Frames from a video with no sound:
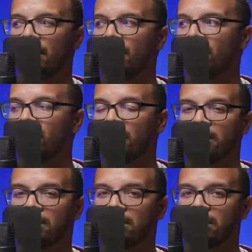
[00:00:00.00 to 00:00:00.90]

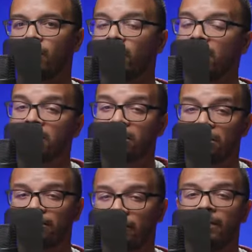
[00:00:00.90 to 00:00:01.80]
because number one, it's
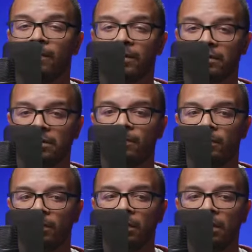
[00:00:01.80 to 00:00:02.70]
$50
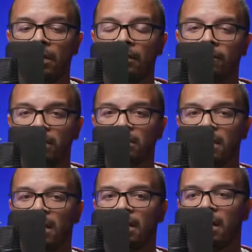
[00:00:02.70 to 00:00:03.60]
cheaper for the set.